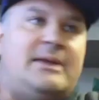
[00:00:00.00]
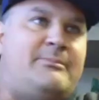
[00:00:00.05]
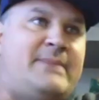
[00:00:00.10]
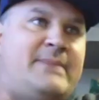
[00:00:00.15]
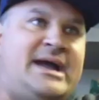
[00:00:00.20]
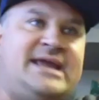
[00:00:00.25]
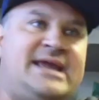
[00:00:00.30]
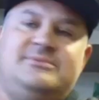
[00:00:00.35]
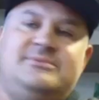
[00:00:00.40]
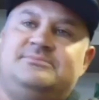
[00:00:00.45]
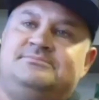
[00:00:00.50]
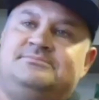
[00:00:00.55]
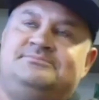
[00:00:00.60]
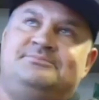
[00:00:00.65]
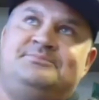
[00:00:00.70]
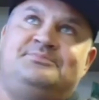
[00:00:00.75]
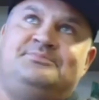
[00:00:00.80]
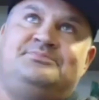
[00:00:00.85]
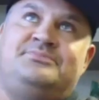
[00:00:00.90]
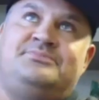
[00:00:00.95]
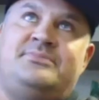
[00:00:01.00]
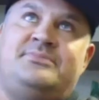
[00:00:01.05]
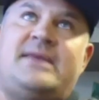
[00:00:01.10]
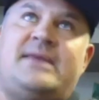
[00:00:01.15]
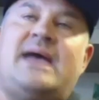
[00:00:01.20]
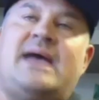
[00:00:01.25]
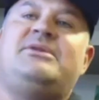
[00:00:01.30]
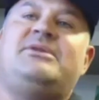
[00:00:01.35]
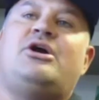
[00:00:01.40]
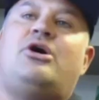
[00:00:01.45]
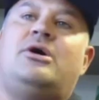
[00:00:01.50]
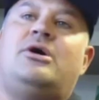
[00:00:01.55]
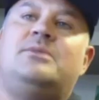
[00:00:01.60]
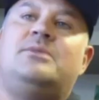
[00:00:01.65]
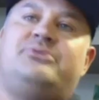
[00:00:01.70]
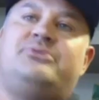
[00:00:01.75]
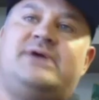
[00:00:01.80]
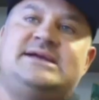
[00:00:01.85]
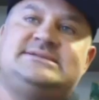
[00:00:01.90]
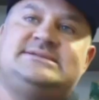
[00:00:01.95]
I'd be hard
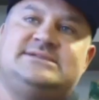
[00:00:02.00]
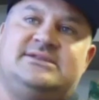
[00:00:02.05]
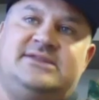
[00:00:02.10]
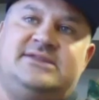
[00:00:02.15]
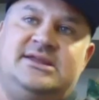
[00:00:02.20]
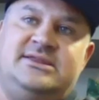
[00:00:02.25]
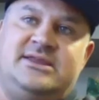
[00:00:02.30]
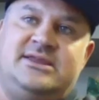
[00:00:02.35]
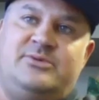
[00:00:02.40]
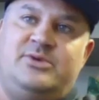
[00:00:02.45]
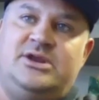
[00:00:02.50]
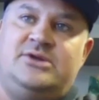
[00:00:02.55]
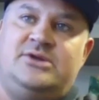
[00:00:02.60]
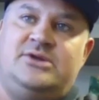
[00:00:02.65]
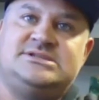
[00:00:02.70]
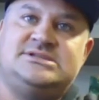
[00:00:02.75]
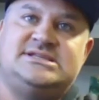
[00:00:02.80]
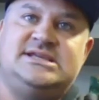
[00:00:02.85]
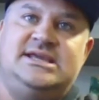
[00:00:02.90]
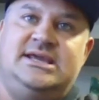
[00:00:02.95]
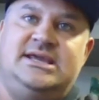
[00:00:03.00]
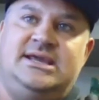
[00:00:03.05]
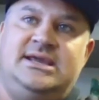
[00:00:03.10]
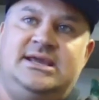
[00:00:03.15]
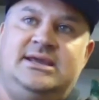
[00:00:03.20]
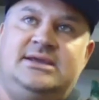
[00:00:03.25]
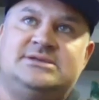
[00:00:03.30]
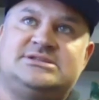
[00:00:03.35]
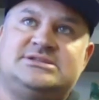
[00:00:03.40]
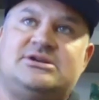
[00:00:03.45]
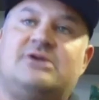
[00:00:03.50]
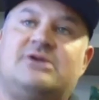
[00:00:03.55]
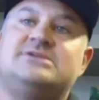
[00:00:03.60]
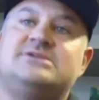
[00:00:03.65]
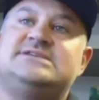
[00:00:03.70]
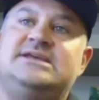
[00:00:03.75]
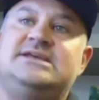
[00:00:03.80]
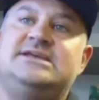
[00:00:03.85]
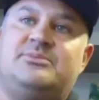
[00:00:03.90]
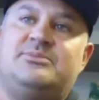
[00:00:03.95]
pressed to think that we don't start
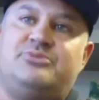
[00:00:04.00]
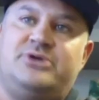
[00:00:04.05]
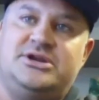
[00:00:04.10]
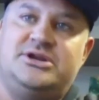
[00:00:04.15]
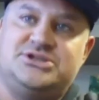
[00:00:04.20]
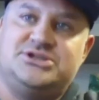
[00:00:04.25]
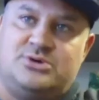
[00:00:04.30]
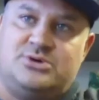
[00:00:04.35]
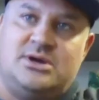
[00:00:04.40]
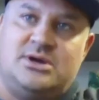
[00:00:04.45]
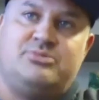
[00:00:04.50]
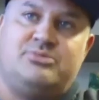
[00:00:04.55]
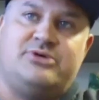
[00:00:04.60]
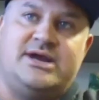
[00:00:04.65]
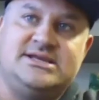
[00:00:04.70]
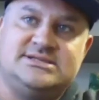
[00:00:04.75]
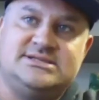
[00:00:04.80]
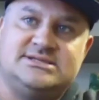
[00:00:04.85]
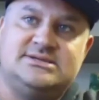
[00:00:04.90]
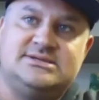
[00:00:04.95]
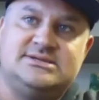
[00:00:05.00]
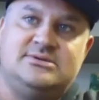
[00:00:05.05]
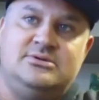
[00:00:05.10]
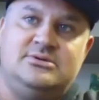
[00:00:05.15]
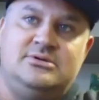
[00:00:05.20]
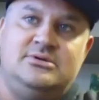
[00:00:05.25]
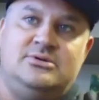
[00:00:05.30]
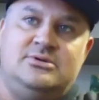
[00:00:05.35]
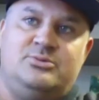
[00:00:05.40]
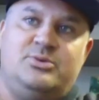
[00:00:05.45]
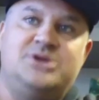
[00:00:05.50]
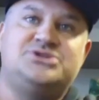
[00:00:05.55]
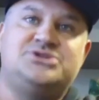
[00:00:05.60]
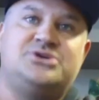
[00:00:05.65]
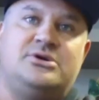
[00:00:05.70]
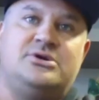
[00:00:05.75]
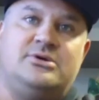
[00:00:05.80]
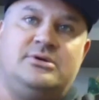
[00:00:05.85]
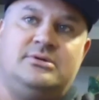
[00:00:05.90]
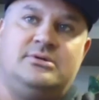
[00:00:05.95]
seeing a pretty strong price
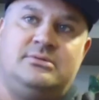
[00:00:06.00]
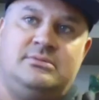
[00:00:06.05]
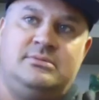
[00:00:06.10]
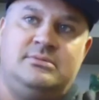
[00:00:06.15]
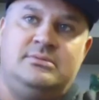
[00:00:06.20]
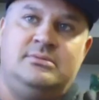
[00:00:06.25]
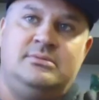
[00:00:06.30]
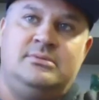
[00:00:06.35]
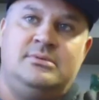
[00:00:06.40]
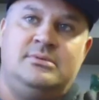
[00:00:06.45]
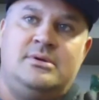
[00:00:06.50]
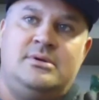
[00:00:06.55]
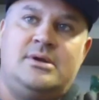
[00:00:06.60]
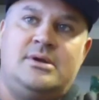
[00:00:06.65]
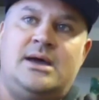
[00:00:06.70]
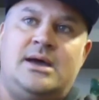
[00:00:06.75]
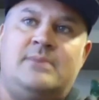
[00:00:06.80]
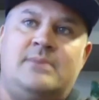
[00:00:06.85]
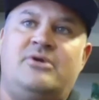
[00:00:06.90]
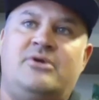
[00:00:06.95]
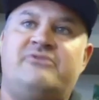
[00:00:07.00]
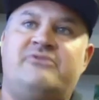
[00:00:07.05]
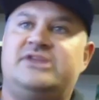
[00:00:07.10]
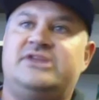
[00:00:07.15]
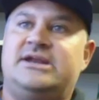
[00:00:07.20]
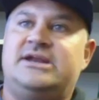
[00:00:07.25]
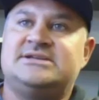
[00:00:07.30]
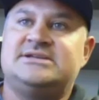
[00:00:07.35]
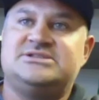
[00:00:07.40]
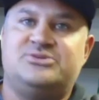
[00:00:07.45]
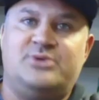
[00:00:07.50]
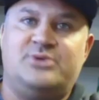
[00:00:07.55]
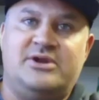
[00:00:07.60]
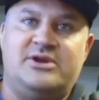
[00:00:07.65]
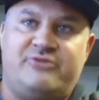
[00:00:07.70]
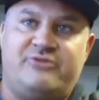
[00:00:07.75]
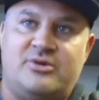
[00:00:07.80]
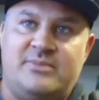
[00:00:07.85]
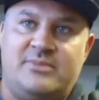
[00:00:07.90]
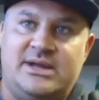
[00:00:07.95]
return over the next 3 to
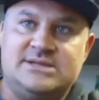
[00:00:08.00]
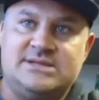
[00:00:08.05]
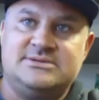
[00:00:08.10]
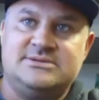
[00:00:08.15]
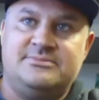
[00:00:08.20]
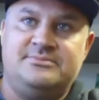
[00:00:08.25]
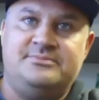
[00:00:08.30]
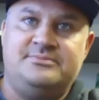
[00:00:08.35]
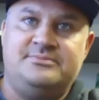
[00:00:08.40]
4 months.